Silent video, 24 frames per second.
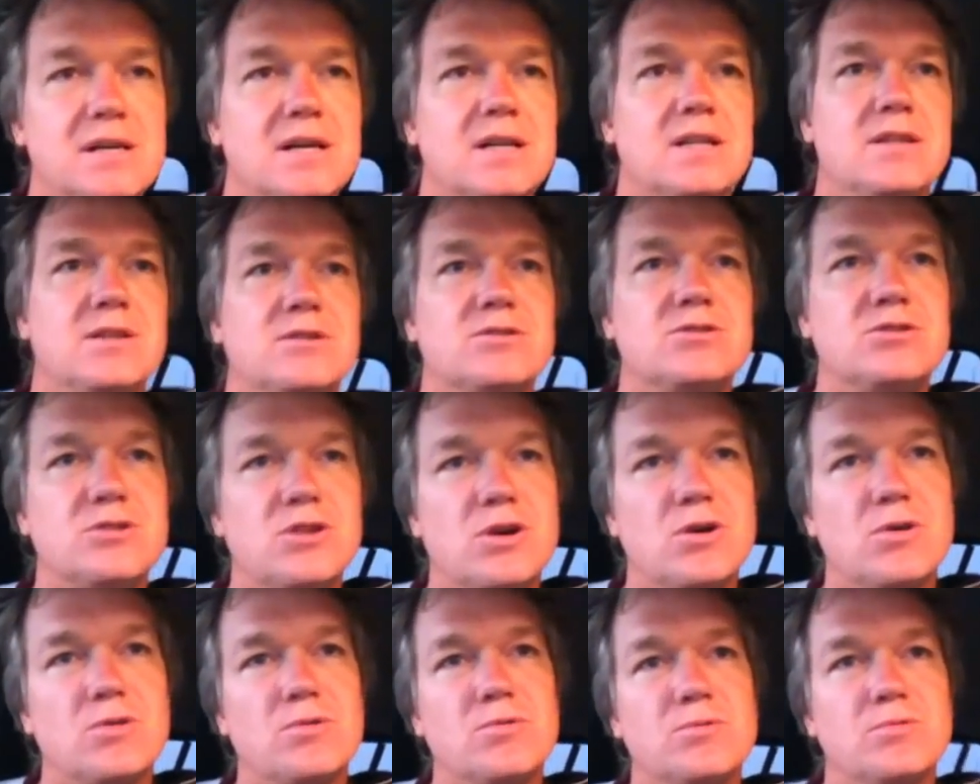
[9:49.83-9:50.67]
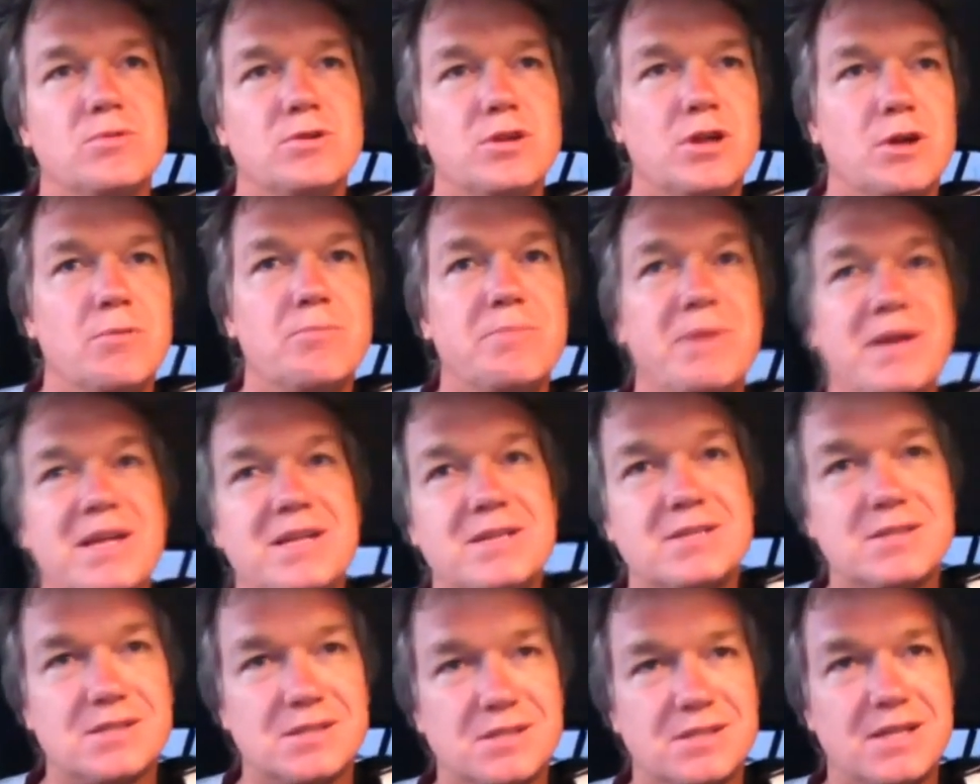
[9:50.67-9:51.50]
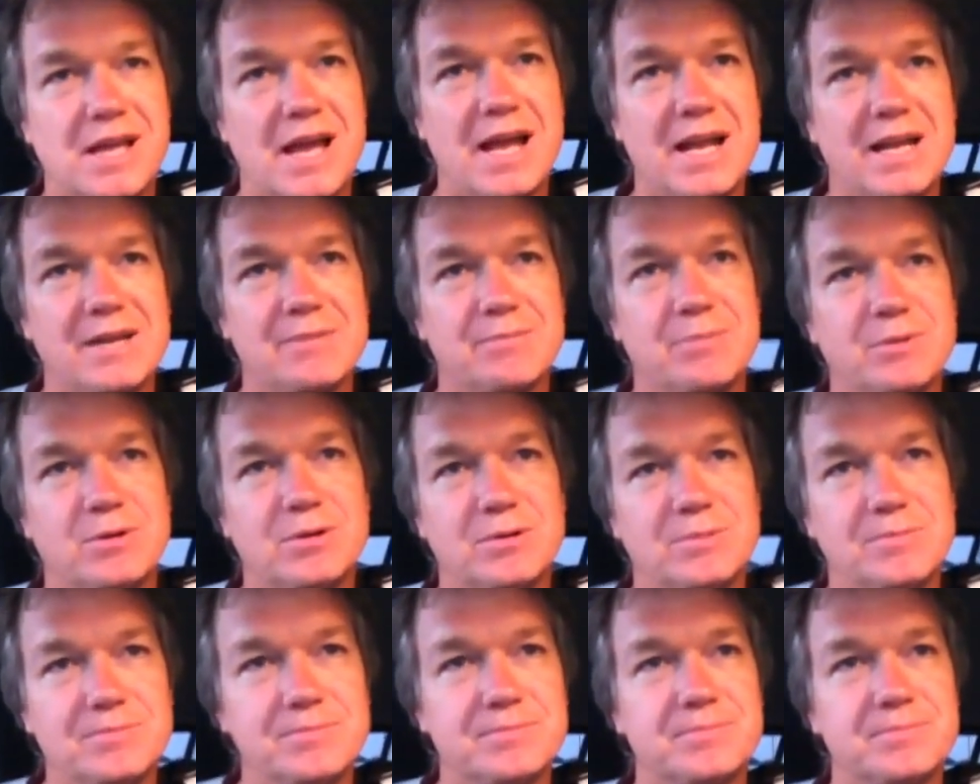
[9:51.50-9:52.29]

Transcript: There's no, you know, being sustainable